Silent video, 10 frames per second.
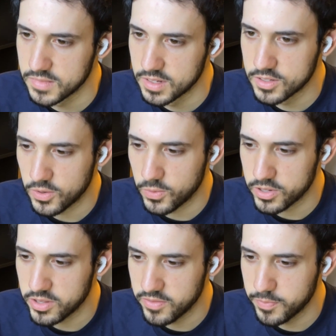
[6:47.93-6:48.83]
It's a
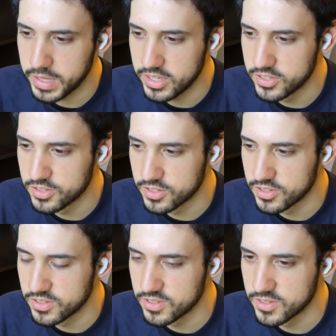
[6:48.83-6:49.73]
world of peace.
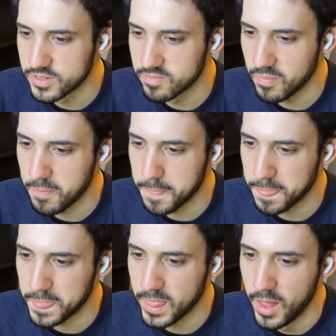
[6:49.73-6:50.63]

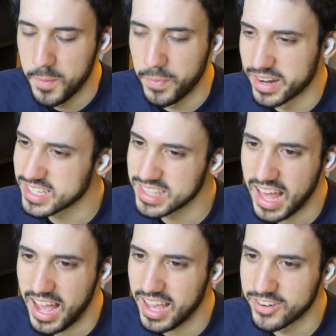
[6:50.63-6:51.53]
But it's
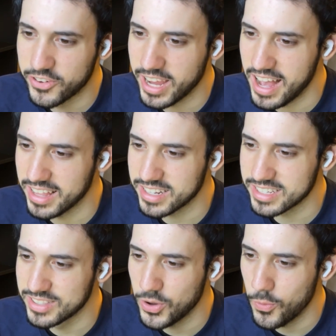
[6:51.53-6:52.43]
not in
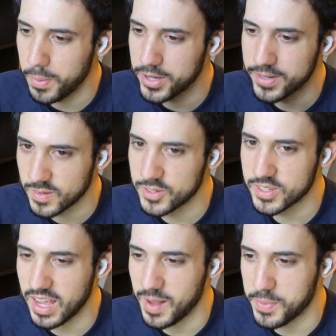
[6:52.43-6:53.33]
reality, nope. You
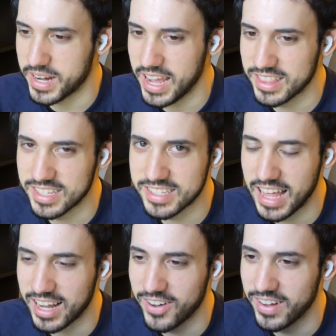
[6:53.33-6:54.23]
just kind of pretend it's
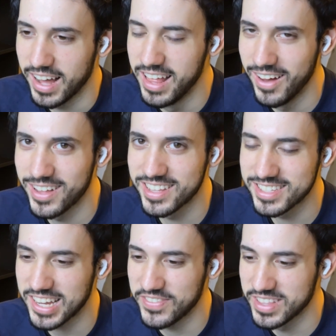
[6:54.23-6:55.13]
not going on. All the
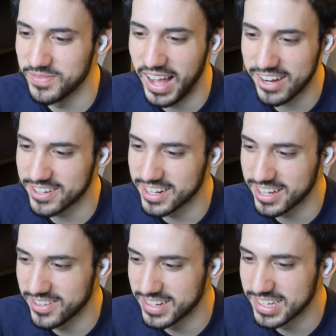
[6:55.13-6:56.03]
stuff in the background are
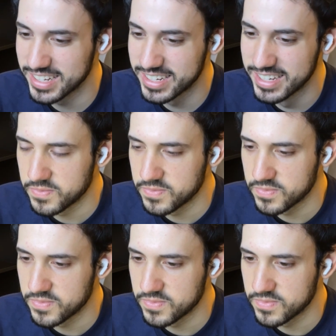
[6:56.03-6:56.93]
going on.
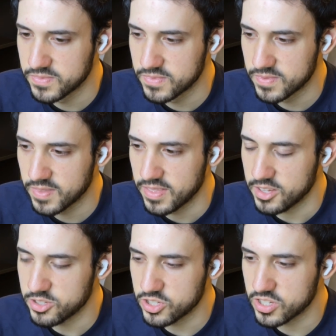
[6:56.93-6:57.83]

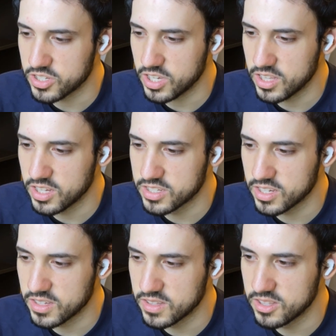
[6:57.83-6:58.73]
That's just because he
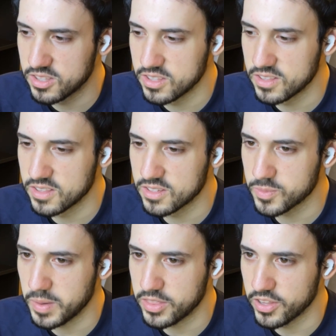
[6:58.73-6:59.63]
doesn't
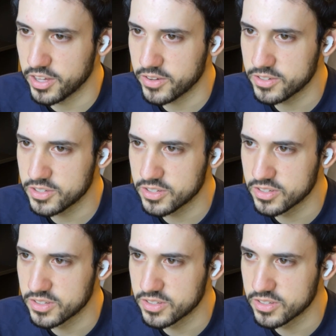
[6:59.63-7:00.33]
speak the language?